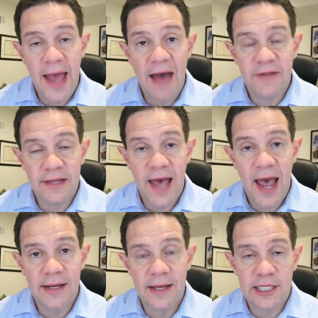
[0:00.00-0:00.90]
having
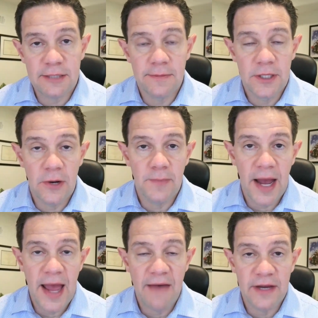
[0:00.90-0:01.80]
that, you know,
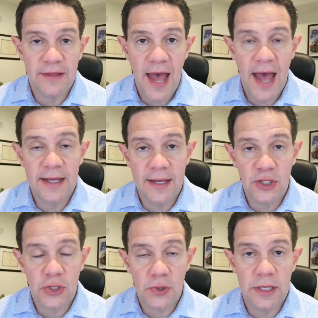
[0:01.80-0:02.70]
by having that
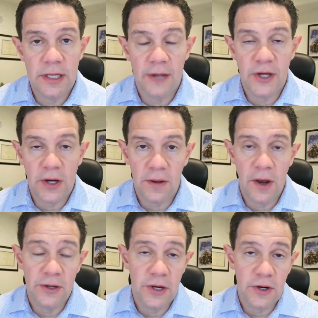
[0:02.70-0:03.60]
history on your
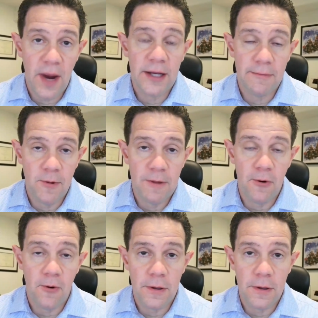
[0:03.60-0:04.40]
on your credit report.